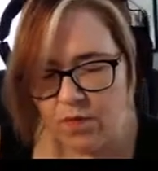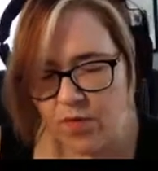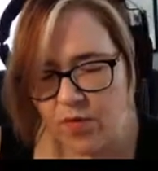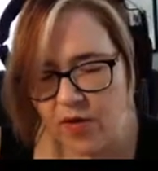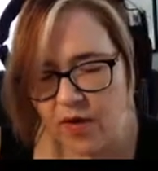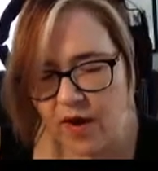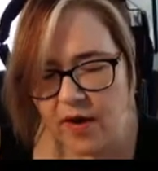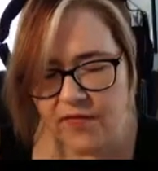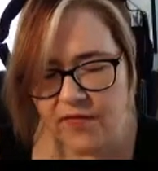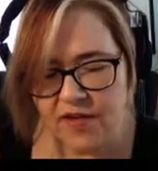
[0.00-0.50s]
I
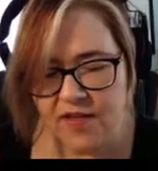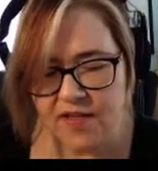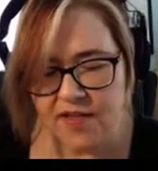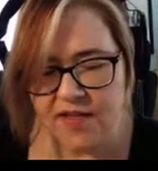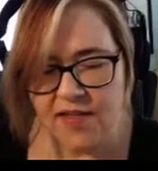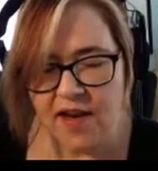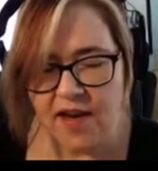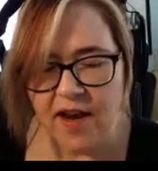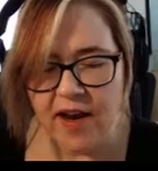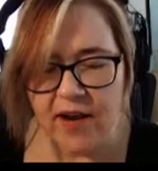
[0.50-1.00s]
have to
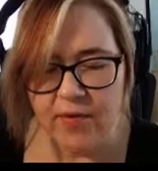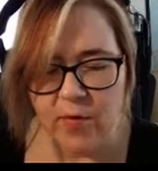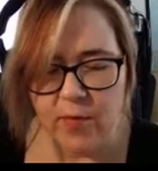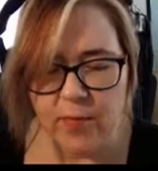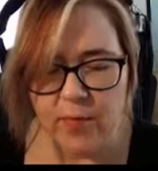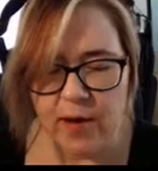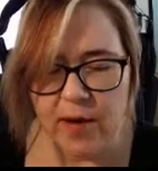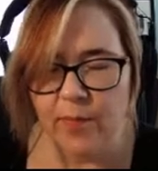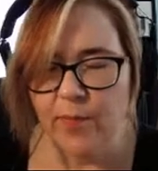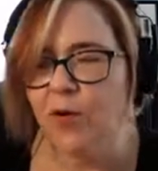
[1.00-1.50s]
decide what
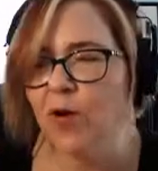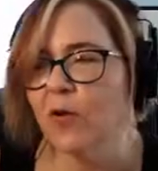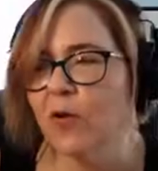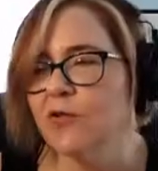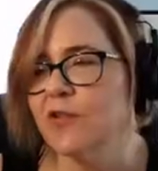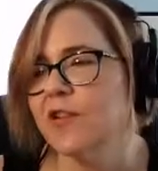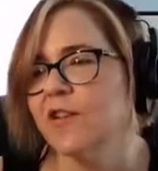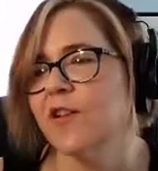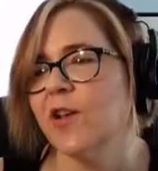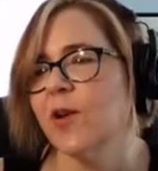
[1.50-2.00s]
my
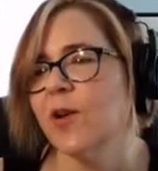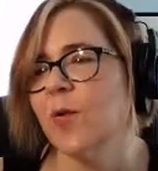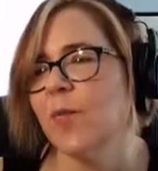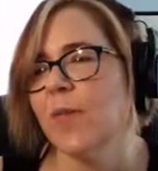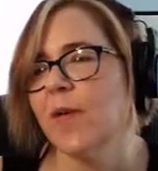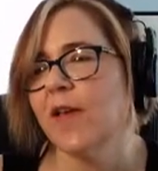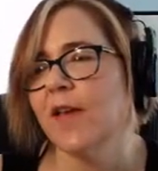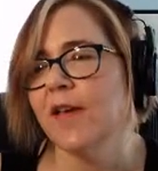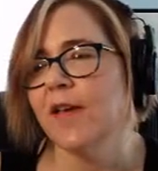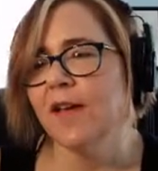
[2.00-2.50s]
approach is going to
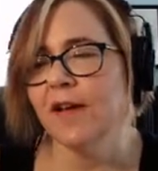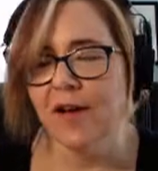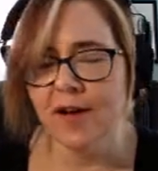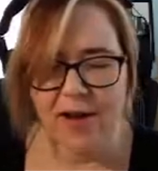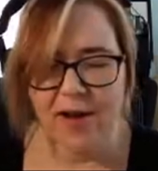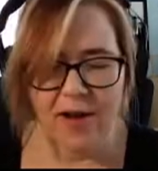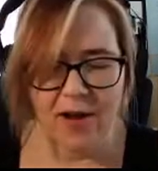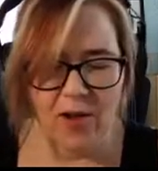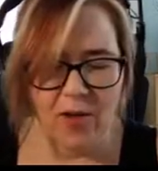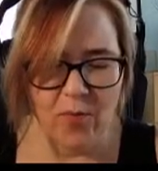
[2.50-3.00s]
be on
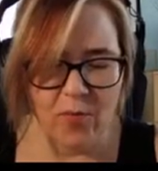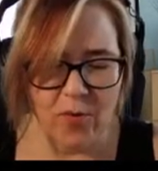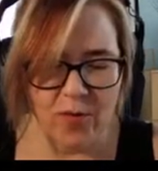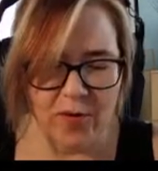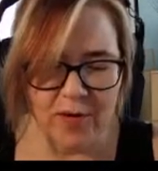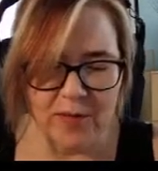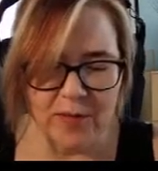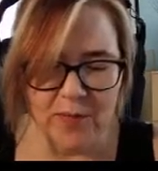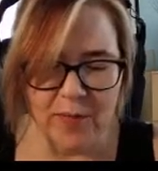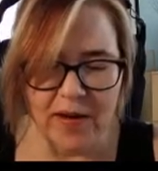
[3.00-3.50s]

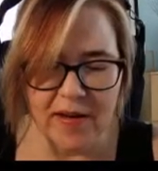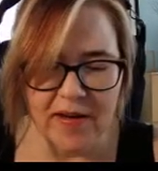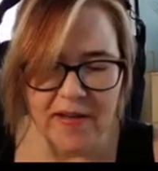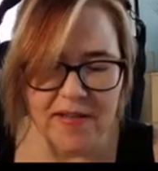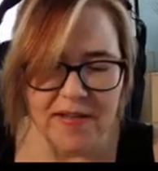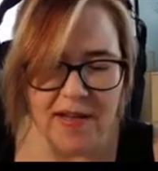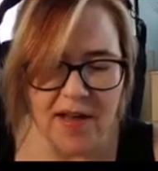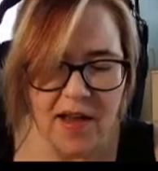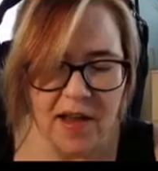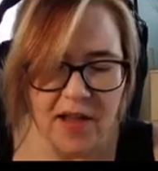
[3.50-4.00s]
Hellboy's base.
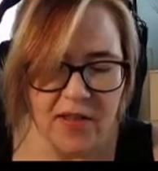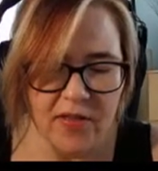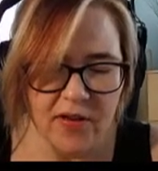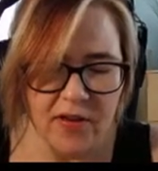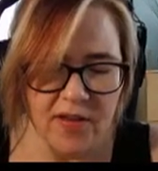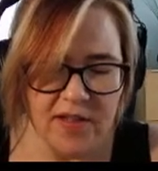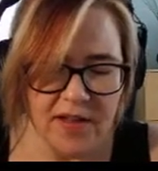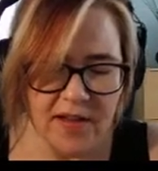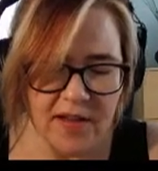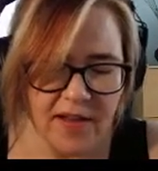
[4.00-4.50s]

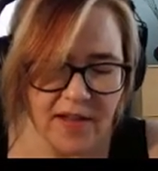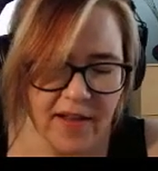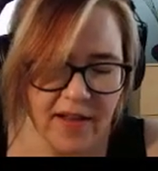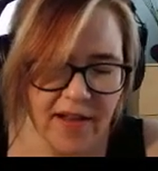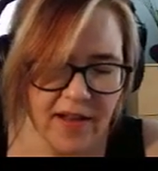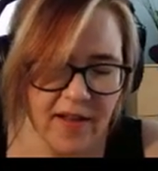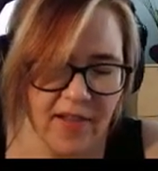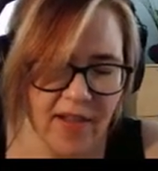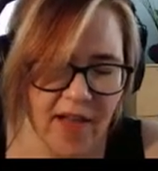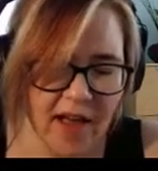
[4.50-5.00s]
There's like
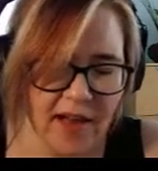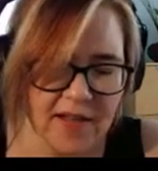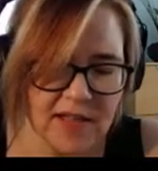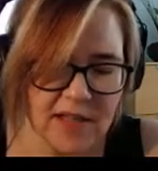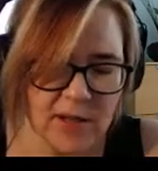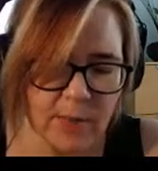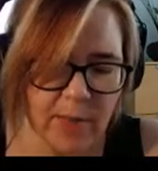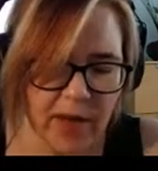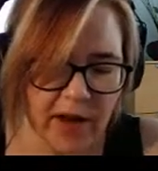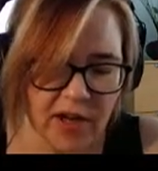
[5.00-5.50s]
a lot of
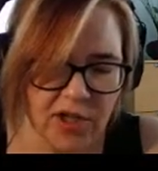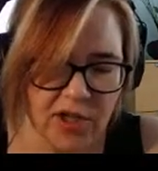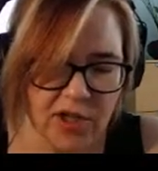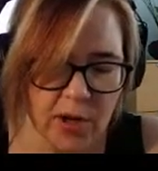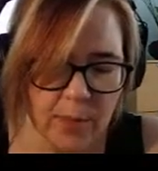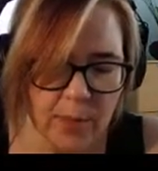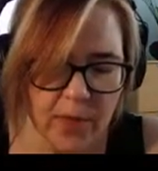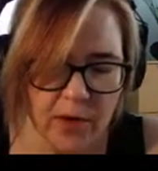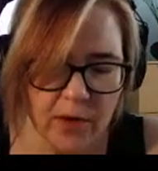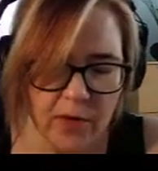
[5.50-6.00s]
splash
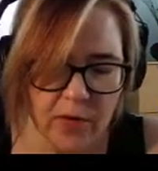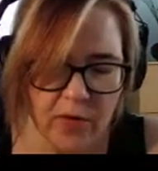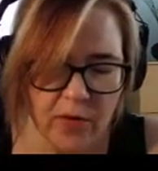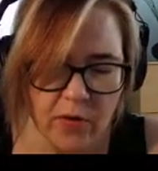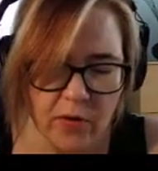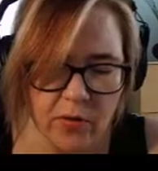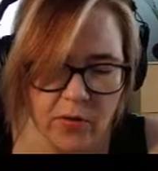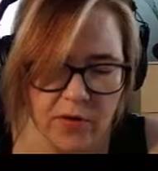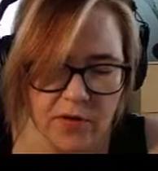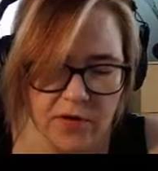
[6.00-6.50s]
up here
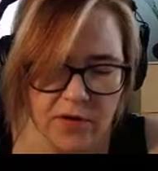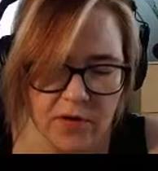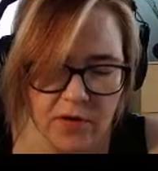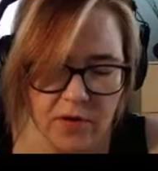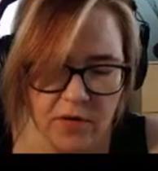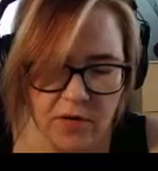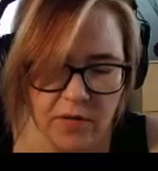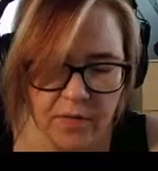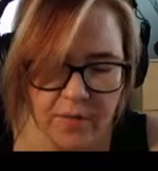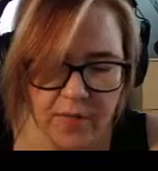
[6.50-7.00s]
though.
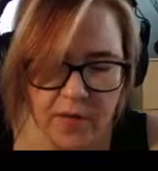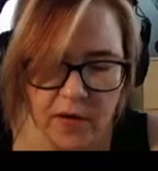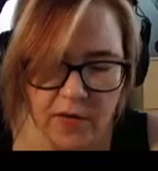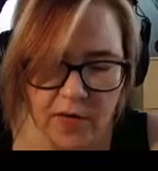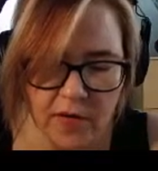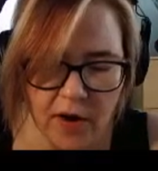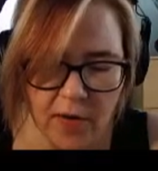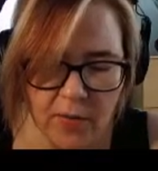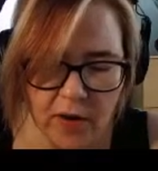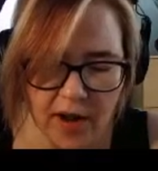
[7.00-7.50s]
So if
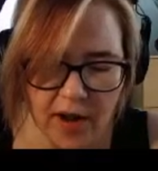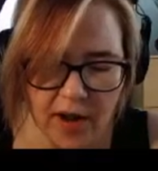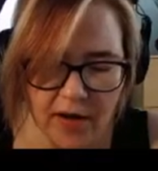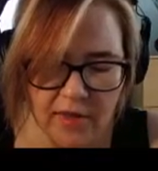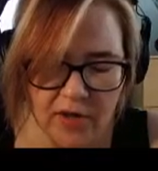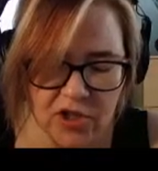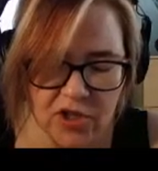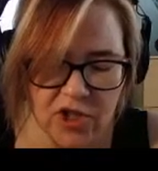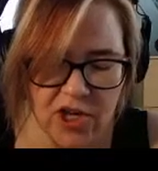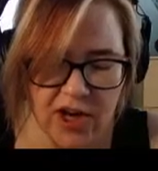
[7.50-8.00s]
I want to have
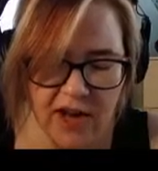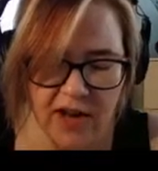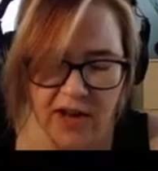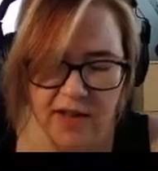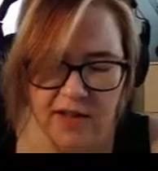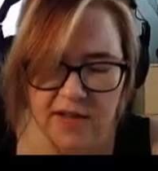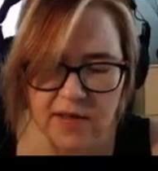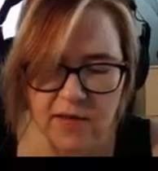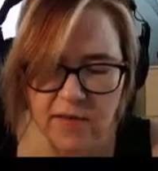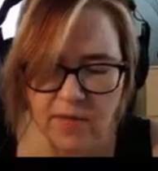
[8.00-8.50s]
a
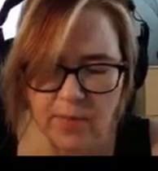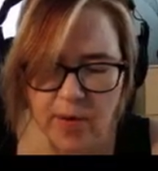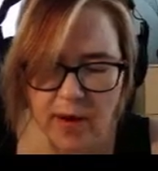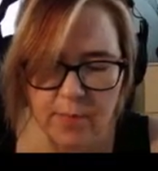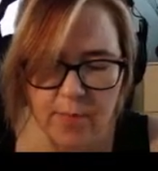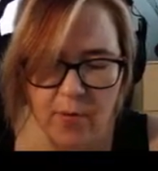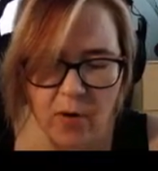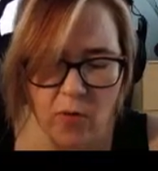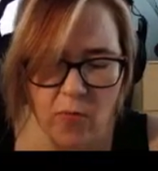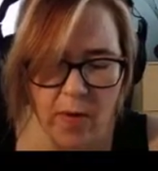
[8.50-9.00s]
chance of my
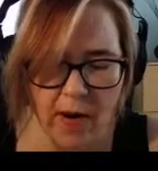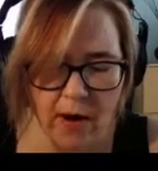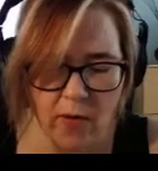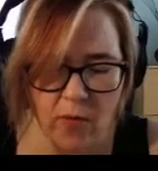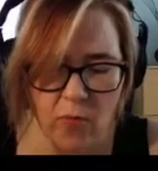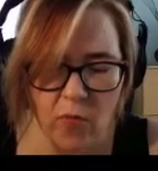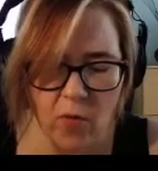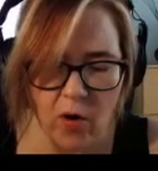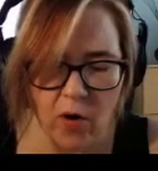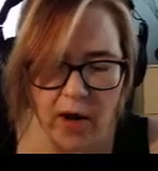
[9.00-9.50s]
BoBat
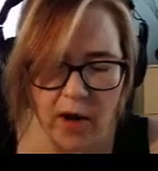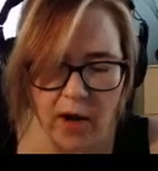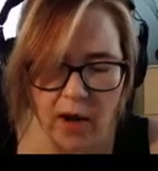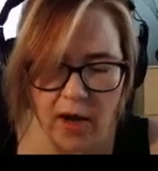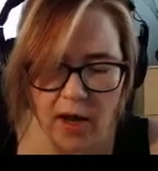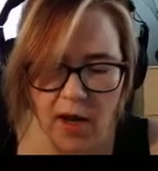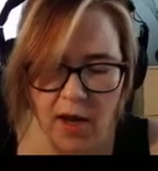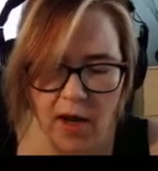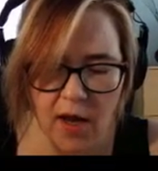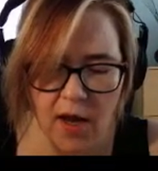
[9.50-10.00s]

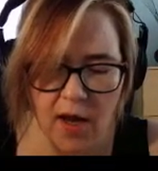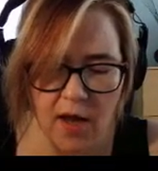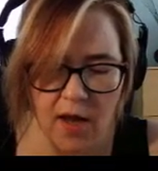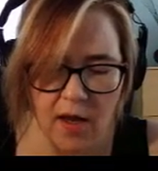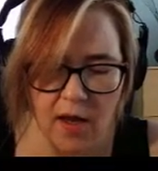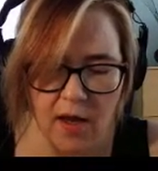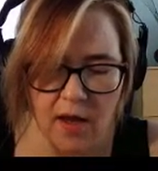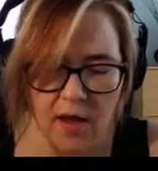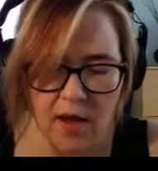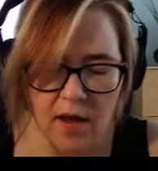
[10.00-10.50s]
working,
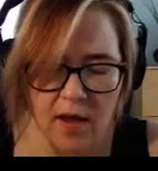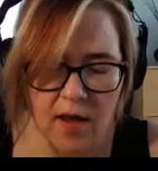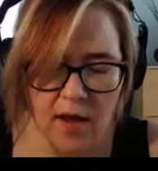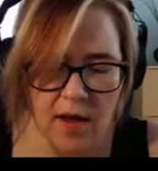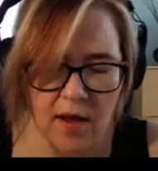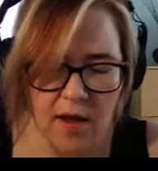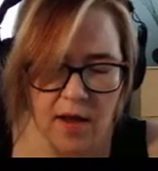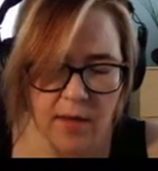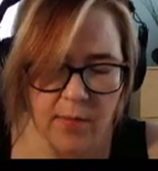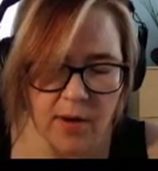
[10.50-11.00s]

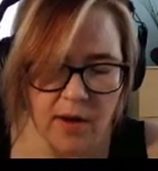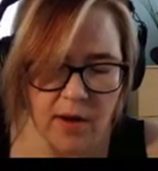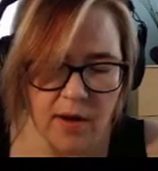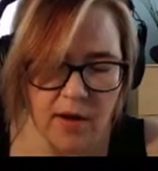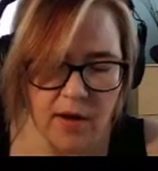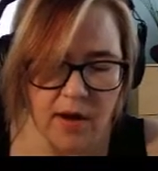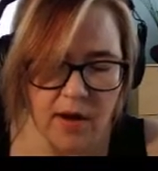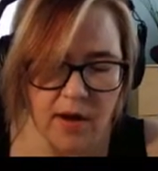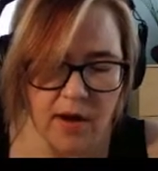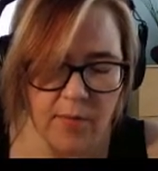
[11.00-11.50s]
I'm going
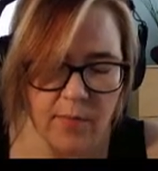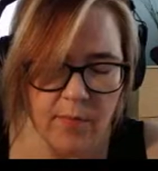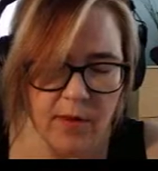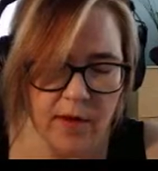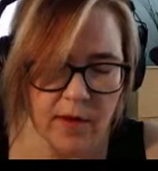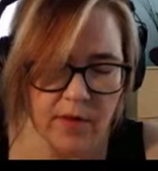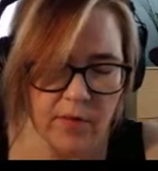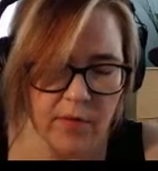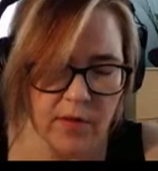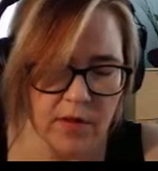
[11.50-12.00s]
to come
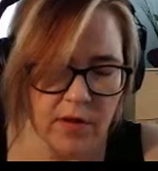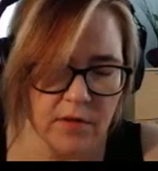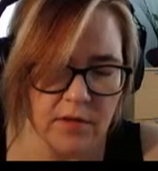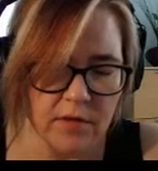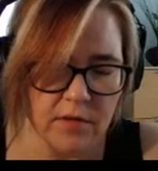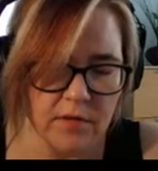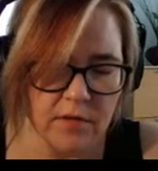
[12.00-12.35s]
in with a